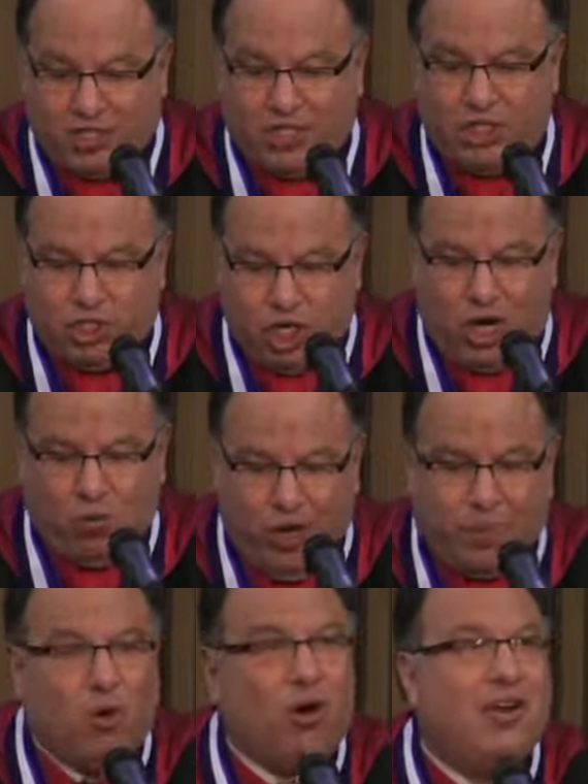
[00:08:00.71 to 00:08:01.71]
as did John
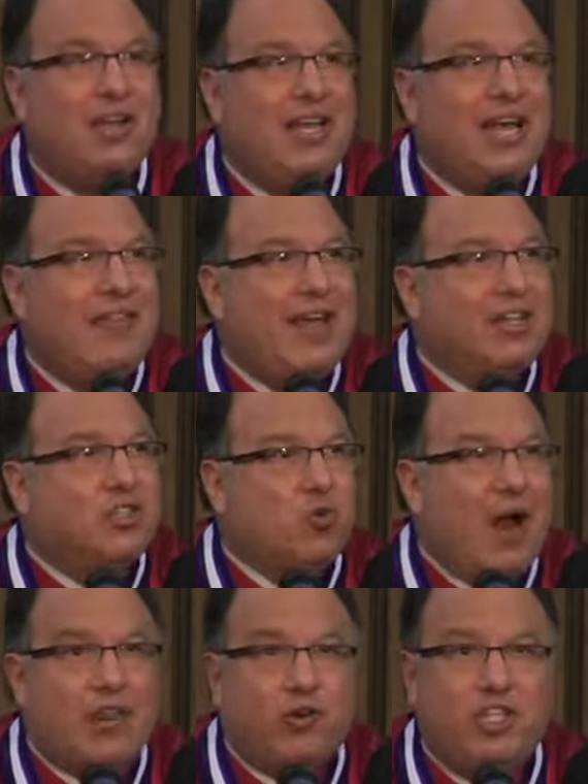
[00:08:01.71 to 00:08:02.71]
Wigmore, and that's a
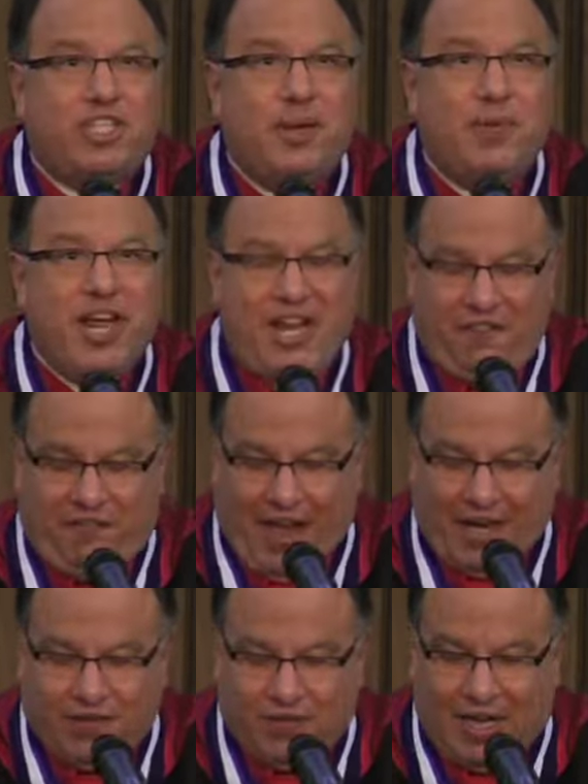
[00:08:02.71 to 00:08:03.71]
rather intimidating
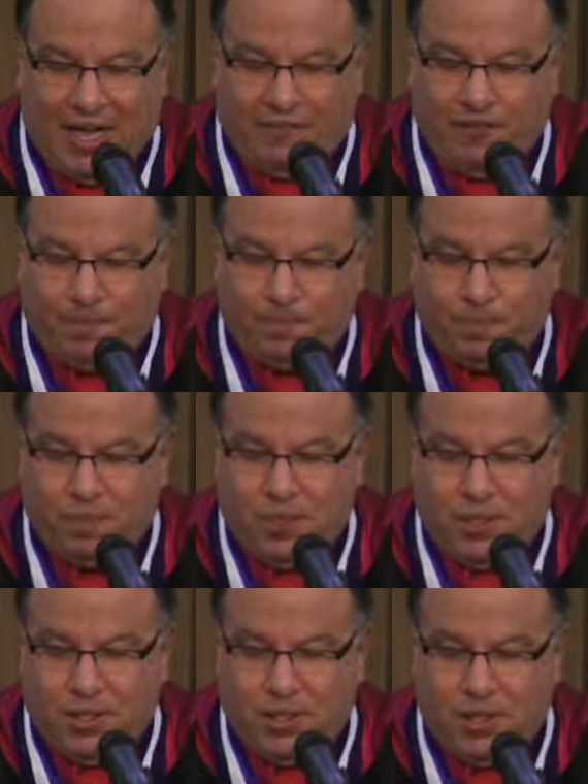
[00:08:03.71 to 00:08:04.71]
fact of life.
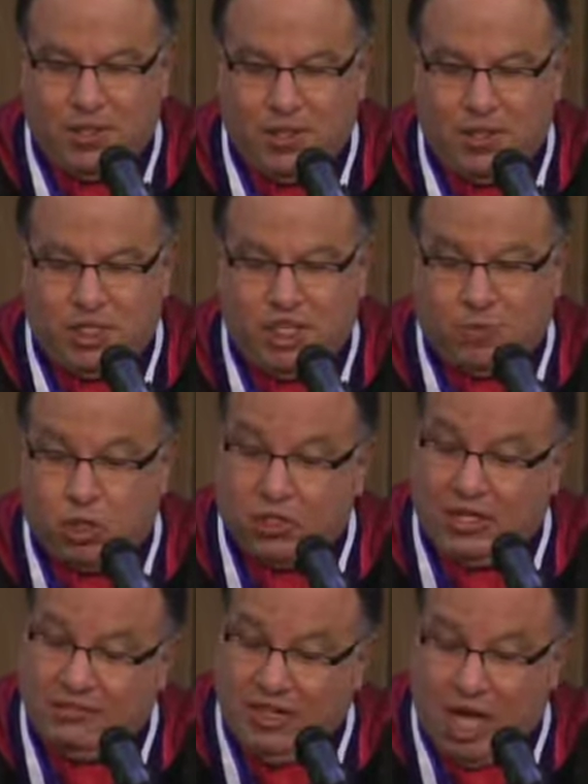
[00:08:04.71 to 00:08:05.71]

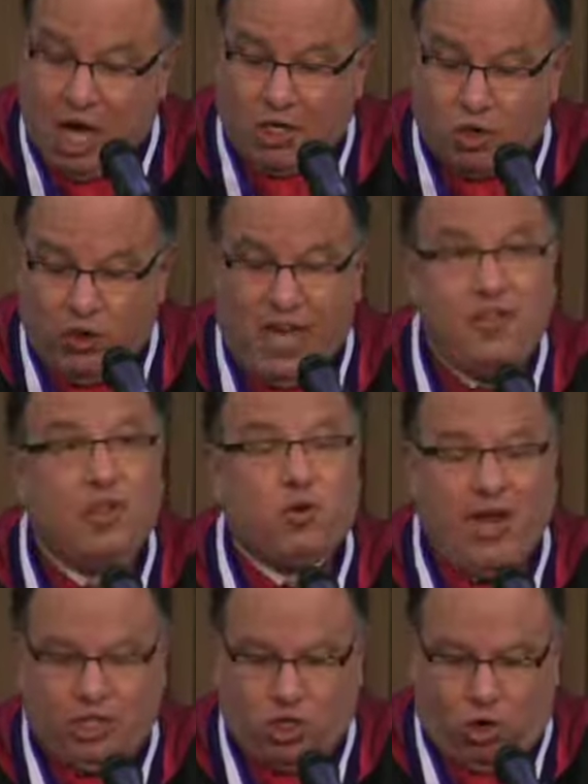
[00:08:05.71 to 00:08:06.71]
Similarly, Leon Green, the
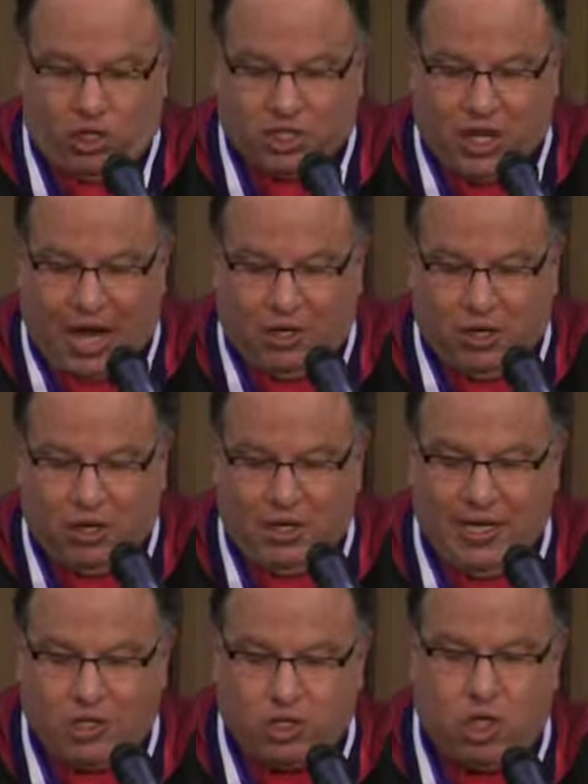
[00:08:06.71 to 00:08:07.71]
great tort scholar,
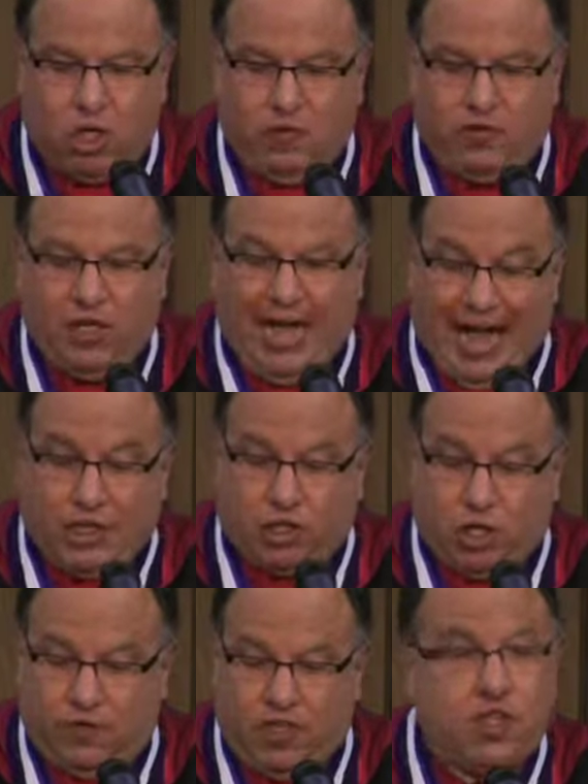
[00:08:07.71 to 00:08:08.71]
has served, had
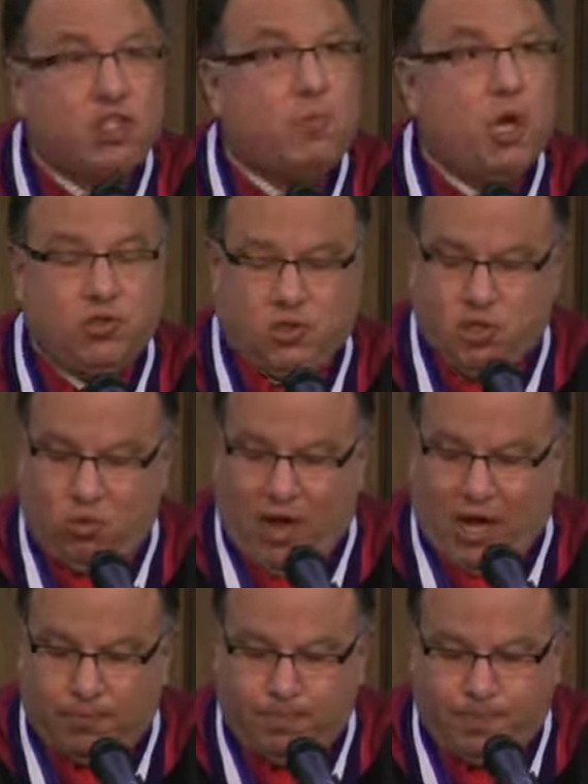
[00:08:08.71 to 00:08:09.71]
served in this post as
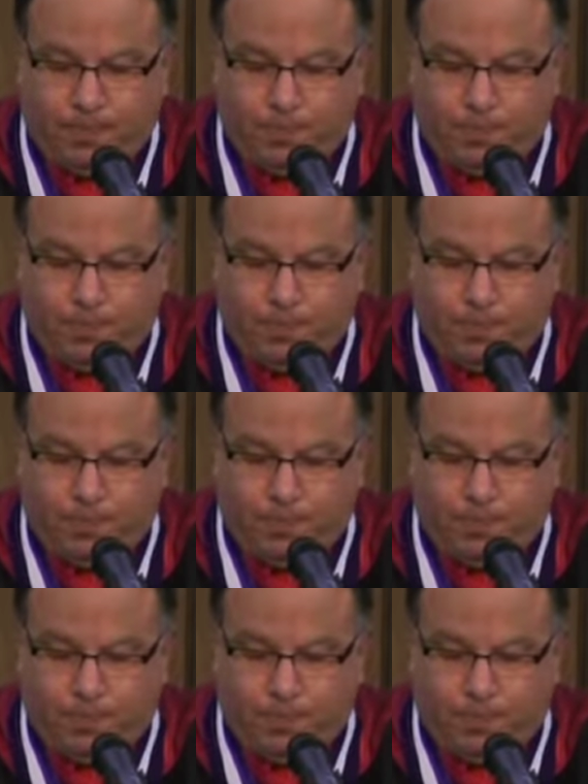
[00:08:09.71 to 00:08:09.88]
well.